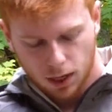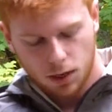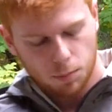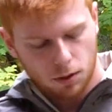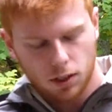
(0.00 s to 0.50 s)

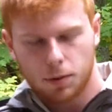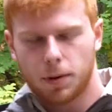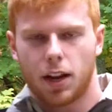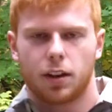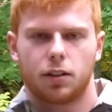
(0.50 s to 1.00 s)
again, you pull this
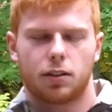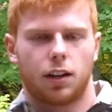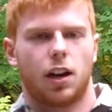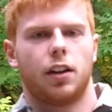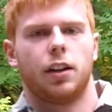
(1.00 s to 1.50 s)
back
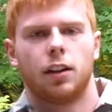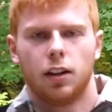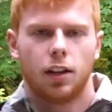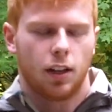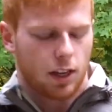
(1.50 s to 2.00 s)
just like any
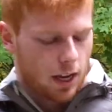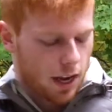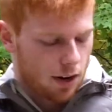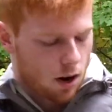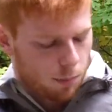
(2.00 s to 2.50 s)

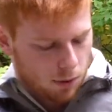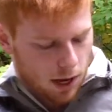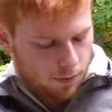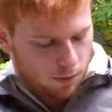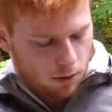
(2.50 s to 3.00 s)
AR
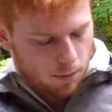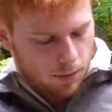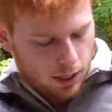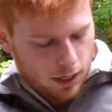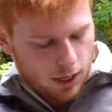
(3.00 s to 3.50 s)

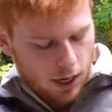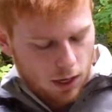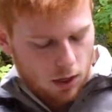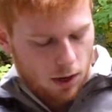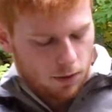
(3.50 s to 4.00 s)
platform,
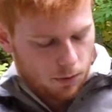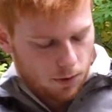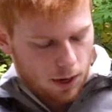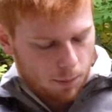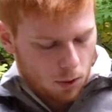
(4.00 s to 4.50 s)
and you have your
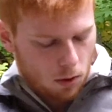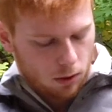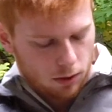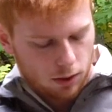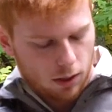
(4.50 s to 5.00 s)
fake
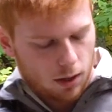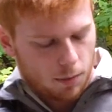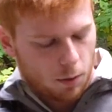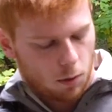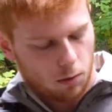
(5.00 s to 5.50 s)
bolt.
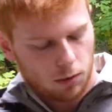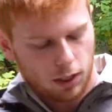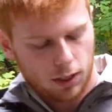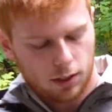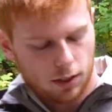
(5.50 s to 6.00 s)
It will
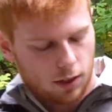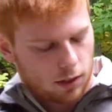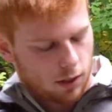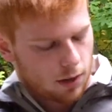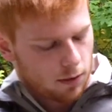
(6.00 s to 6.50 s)
release the
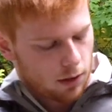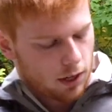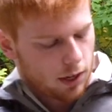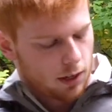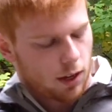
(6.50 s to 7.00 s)
dust
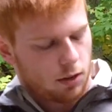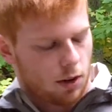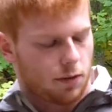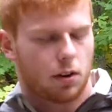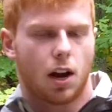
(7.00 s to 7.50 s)
cover, and then
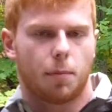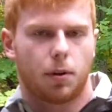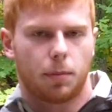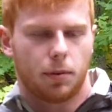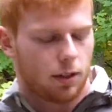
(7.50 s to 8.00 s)
you have your
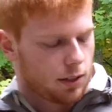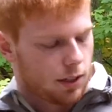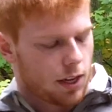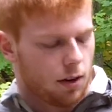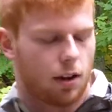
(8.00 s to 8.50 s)
hop up,
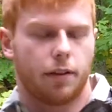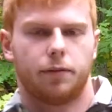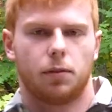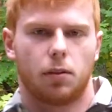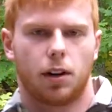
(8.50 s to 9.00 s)
standard
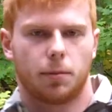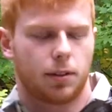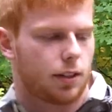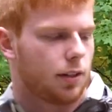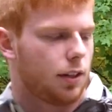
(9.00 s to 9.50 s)
M4,
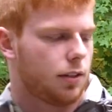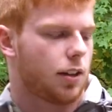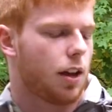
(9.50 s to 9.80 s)
M16